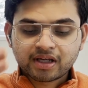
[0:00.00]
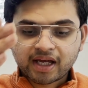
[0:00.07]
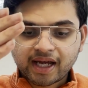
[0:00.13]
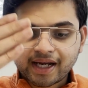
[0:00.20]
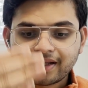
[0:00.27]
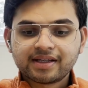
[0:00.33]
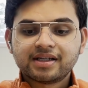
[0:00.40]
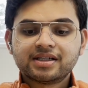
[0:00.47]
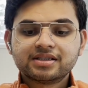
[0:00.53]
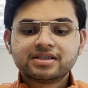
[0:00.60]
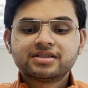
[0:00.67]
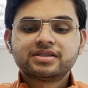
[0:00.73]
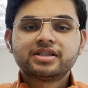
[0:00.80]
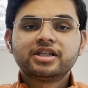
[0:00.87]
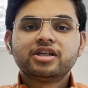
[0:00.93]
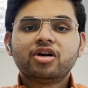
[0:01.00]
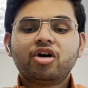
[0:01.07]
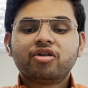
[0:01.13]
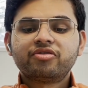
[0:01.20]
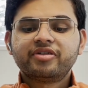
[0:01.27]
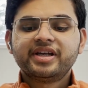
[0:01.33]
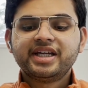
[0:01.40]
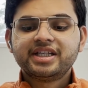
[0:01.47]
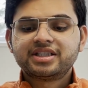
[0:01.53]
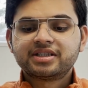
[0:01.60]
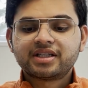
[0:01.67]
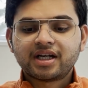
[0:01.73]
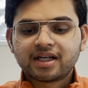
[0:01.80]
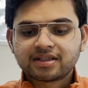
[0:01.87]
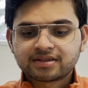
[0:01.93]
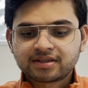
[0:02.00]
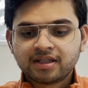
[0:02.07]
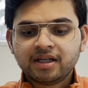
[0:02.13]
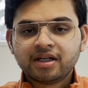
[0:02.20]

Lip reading: and the urgency of each task